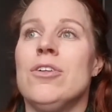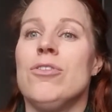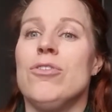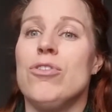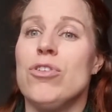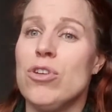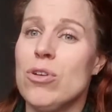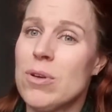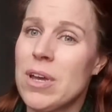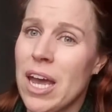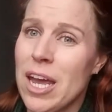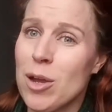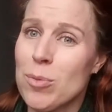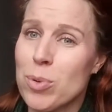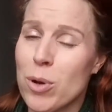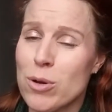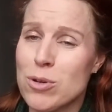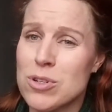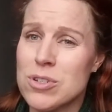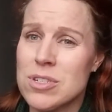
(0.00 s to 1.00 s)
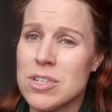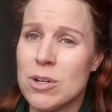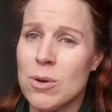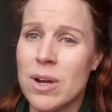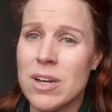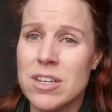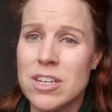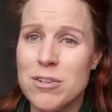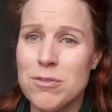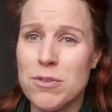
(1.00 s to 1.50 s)
The UK approaches it
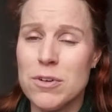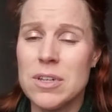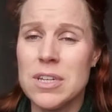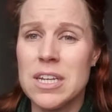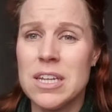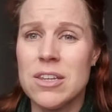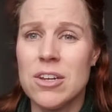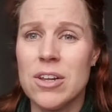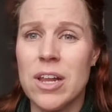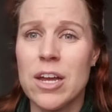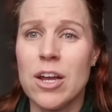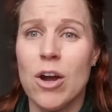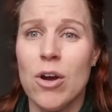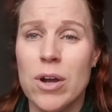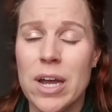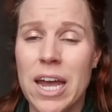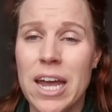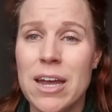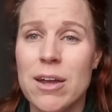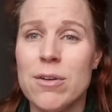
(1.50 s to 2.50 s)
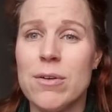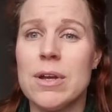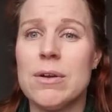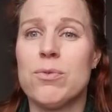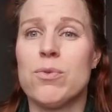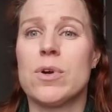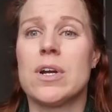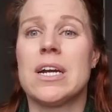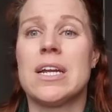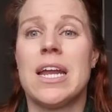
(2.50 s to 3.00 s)
quite differently, and they're like, okay,
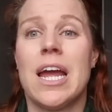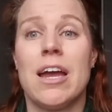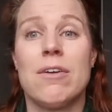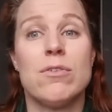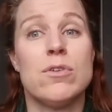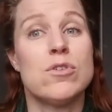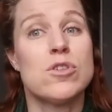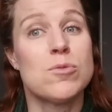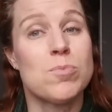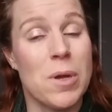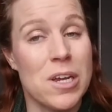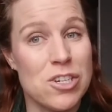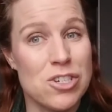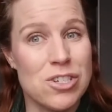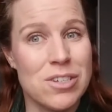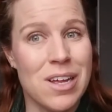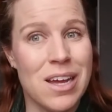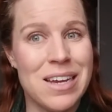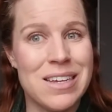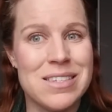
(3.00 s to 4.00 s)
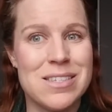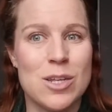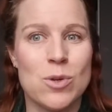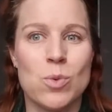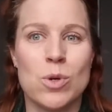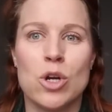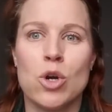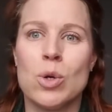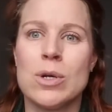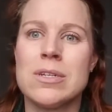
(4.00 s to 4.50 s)
if we're going to have you specialize, then
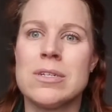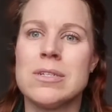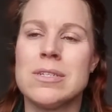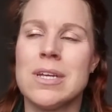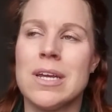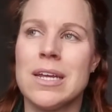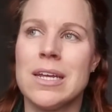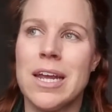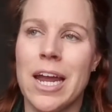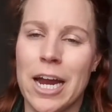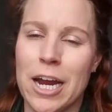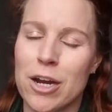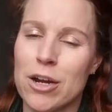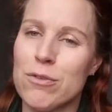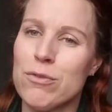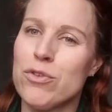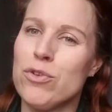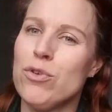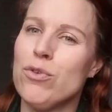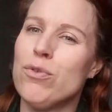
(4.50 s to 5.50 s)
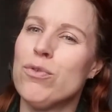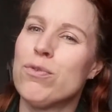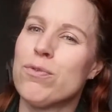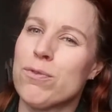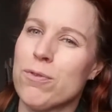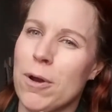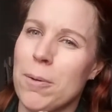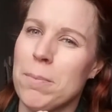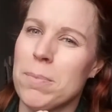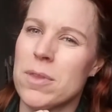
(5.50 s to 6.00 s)
we're going to take care of you
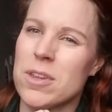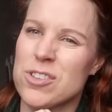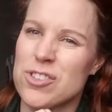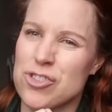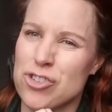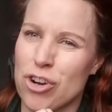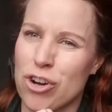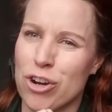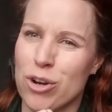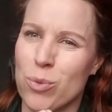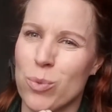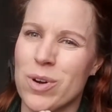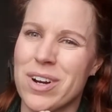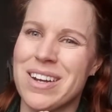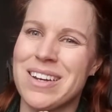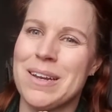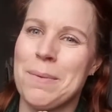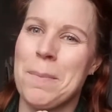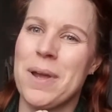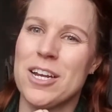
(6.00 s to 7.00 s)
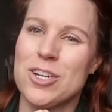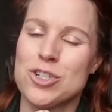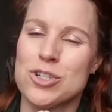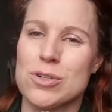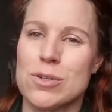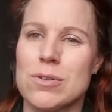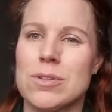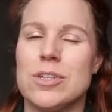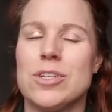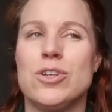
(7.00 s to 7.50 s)
from the start. We're going to make
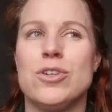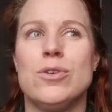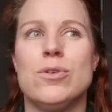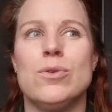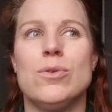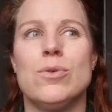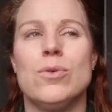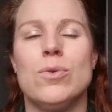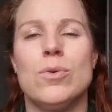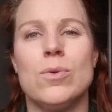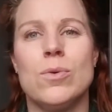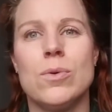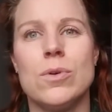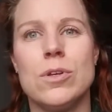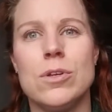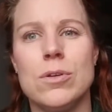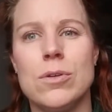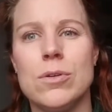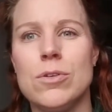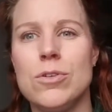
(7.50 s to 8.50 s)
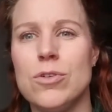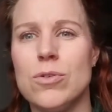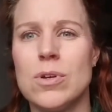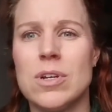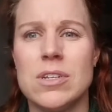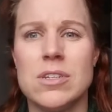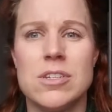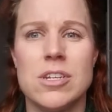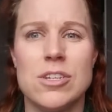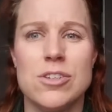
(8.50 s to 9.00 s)
sure that you
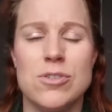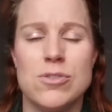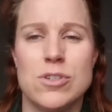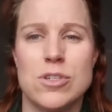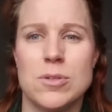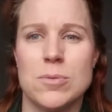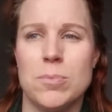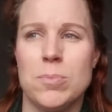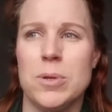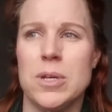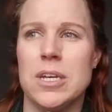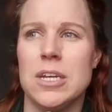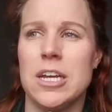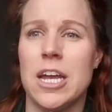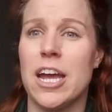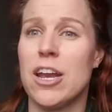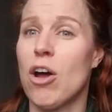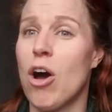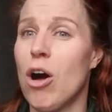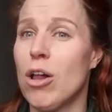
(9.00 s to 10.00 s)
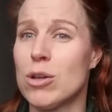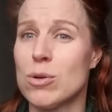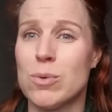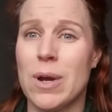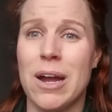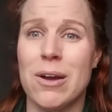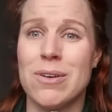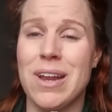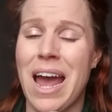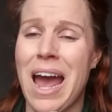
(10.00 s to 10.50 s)
continue to be an
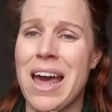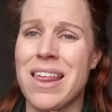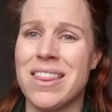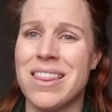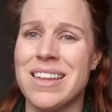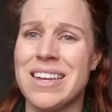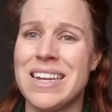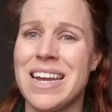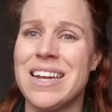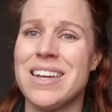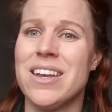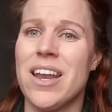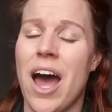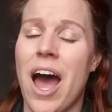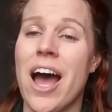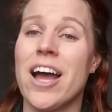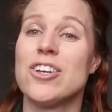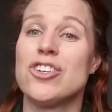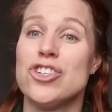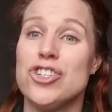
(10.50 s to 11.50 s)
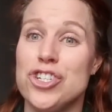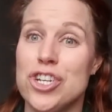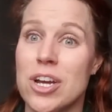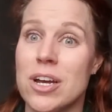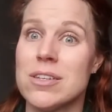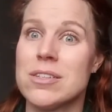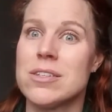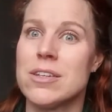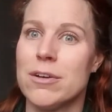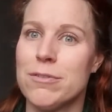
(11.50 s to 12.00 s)
all-around athlete and not
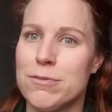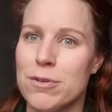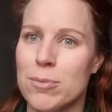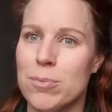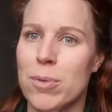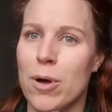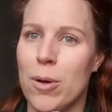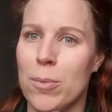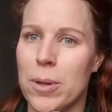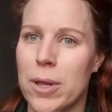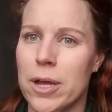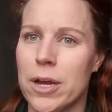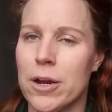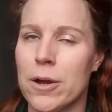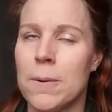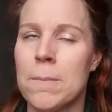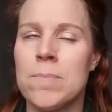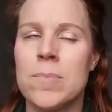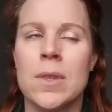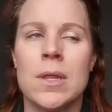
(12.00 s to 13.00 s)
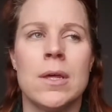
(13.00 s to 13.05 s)
just a football player.